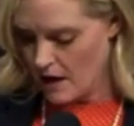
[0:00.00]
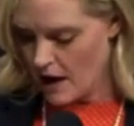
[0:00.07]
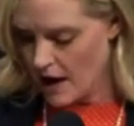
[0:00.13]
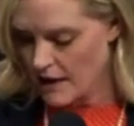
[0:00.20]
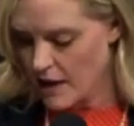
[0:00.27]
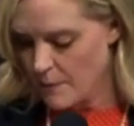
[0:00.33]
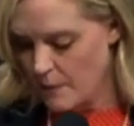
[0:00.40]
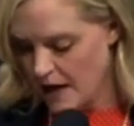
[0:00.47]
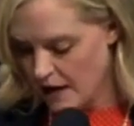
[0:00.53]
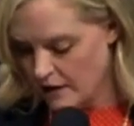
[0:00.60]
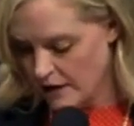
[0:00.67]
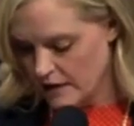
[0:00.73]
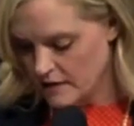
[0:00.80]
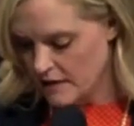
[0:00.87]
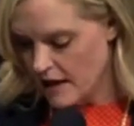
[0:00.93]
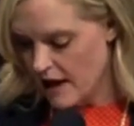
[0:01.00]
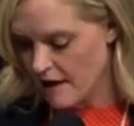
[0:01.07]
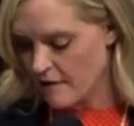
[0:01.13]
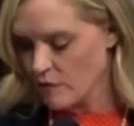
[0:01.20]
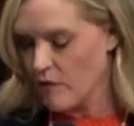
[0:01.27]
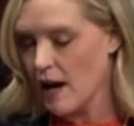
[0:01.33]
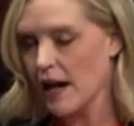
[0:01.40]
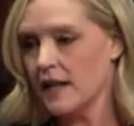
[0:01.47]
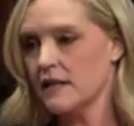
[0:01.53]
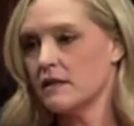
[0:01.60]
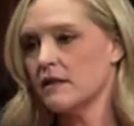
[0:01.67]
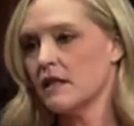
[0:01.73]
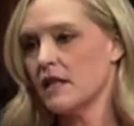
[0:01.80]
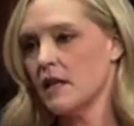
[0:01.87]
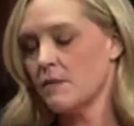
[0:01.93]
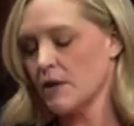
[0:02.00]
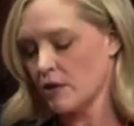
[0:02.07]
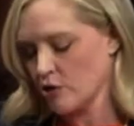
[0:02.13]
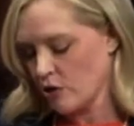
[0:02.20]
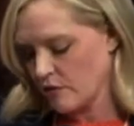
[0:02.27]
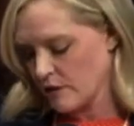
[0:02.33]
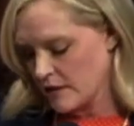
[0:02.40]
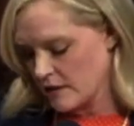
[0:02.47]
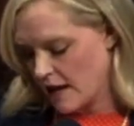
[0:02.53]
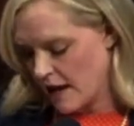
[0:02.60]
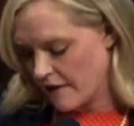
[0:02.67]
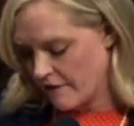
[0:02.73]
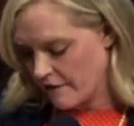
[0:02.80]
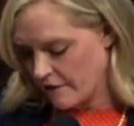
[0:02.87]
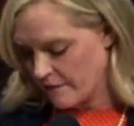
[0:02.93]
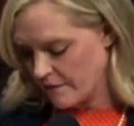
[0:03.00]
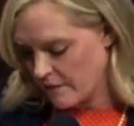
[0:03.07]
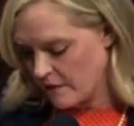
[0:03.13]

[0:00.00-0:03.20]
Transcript: And that parents have a right to keep their children safe.